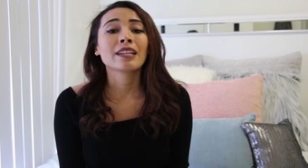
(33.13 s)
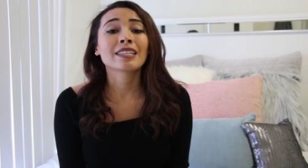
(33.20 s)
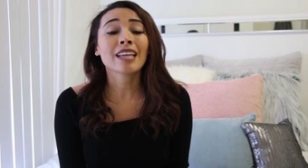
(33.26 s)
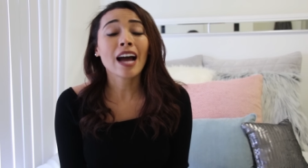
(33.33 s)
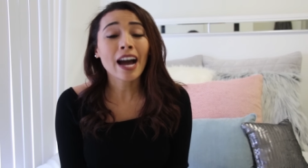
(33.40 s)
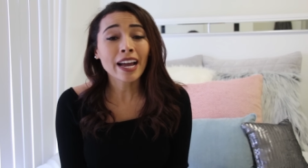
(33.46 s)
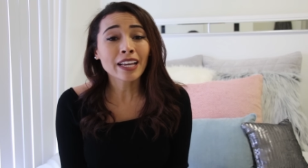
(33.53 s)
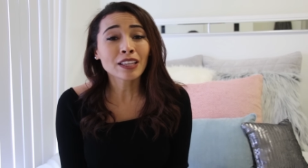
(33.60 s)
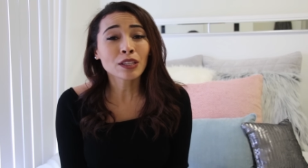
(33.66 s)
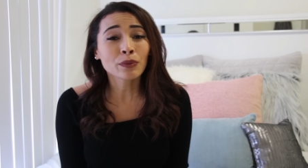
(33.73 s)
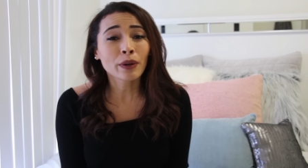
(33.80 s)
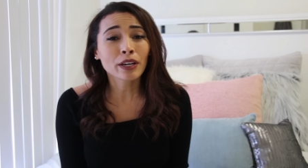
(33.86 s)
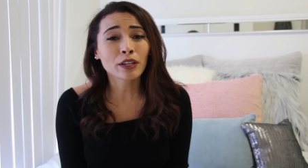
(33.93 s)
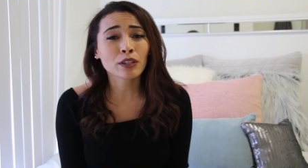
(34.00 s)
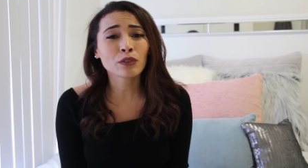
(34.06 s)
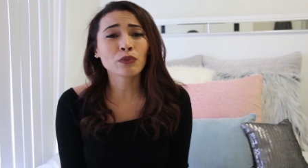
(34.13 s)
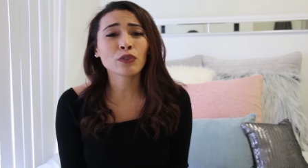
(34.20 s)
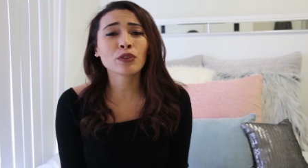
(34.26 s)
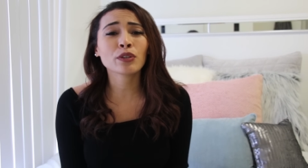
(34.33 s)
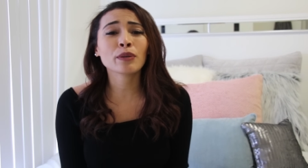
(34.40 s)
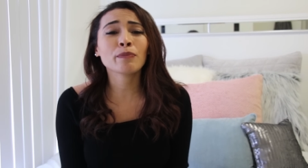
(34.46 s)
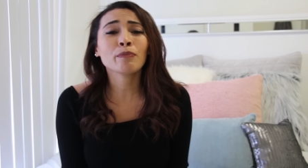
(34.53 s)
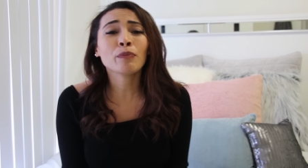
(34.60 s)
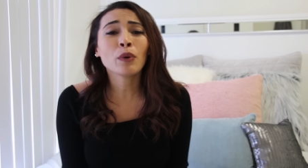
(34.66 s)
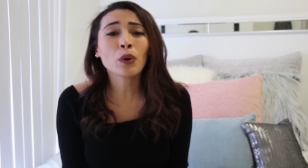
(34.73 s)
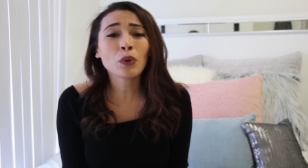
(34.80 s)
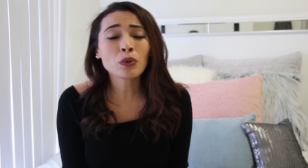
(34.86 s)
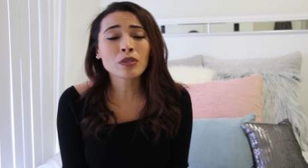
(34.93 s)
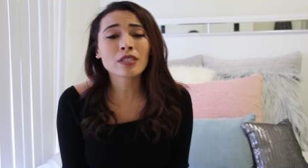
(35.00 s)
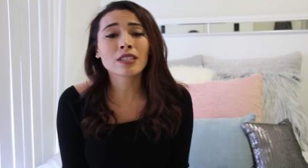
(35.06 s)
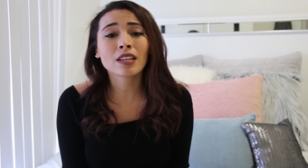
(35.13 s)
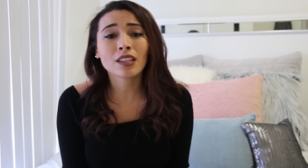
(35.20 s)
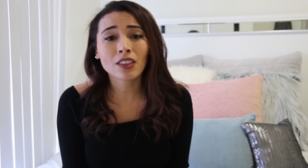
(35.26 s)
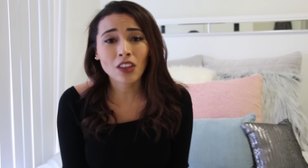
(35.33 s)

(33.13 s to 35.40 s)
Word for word: tying the record for the most